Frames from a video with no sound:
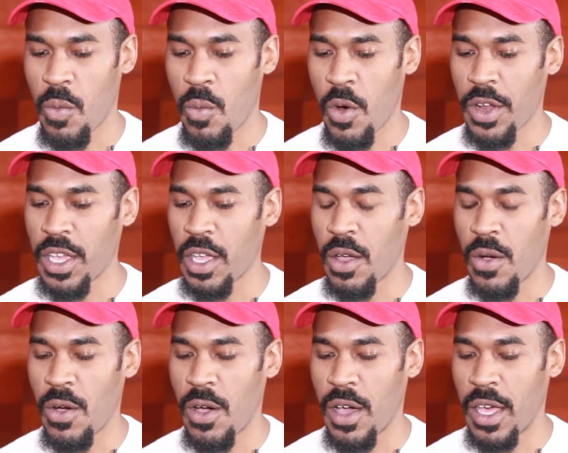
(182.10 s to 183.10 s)
working
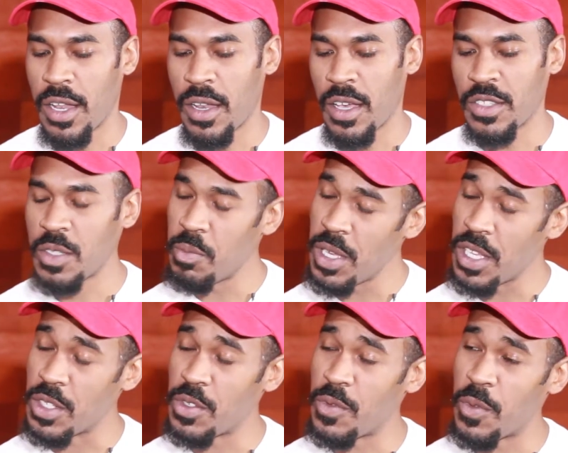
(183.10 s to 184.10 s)
on a
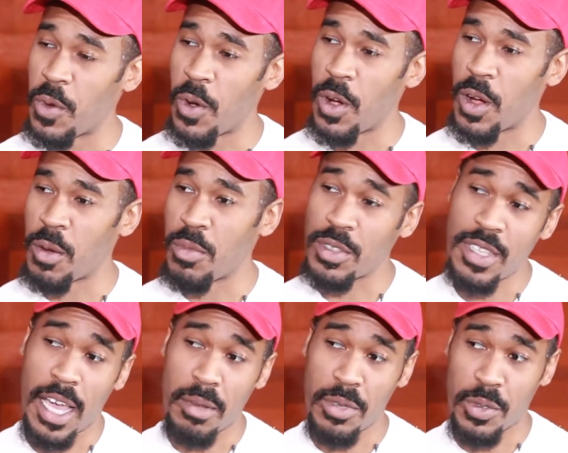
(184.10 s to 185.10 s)
speech for Brooks
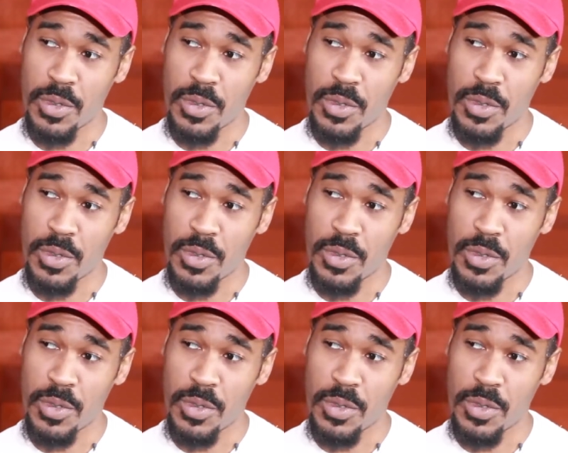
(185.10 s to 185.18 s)
County Middle